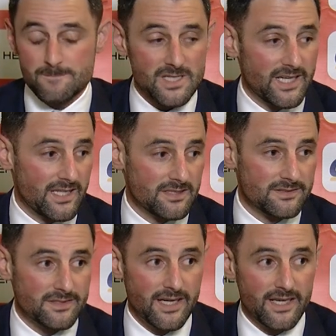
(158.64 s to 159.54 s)
and,
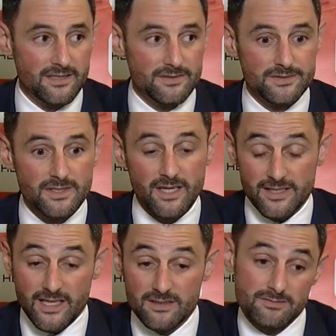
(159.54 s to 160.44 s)
and,
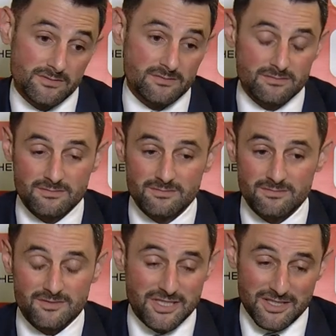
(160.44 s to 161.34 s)
again,
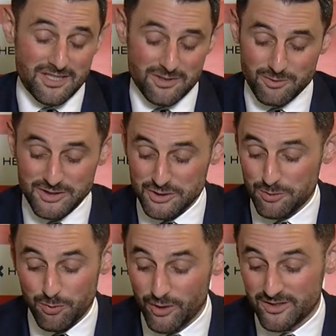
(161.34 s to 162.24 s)
to the original
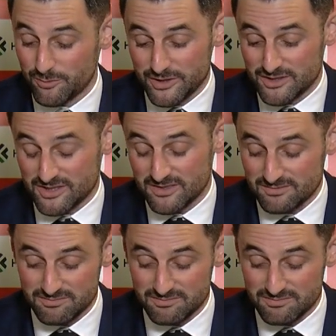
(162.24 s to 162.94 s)
point, we just